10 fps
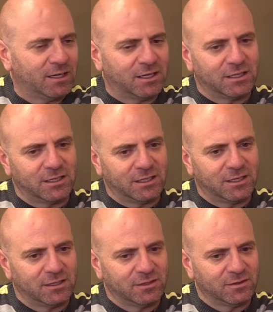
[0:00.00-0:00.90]

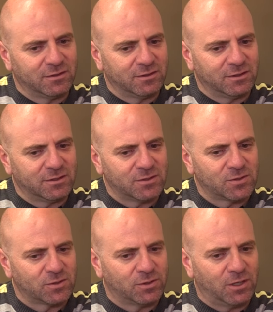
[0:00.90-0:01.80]

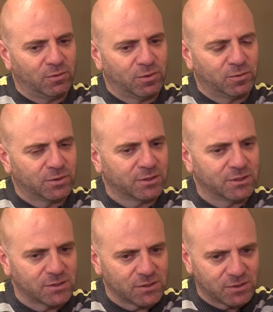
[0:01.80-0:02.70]
So our work
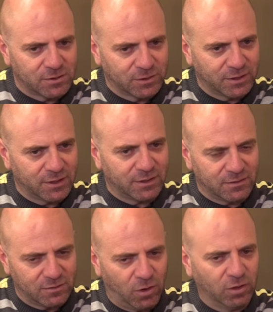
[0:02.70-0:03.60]
is looking at
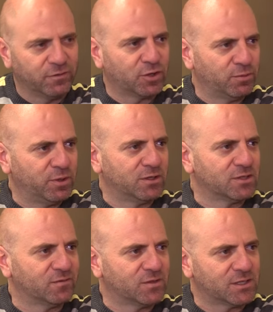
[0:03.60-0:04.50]
all of the communities
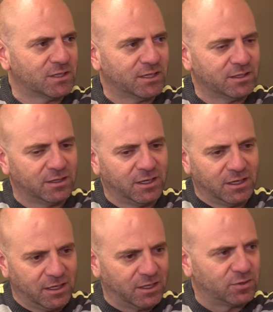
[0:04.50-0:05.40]
of this land
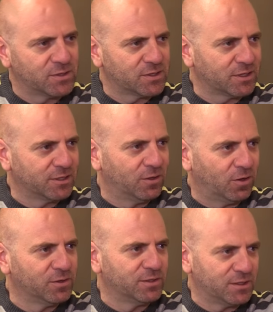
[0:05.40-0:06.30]
and addressing
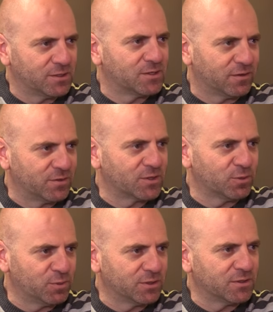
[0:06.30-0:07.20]
all the needs of these
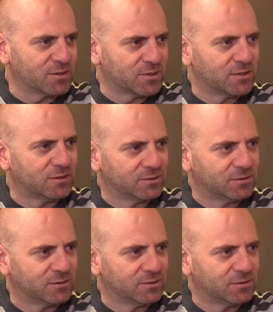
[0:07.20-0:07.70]
communities.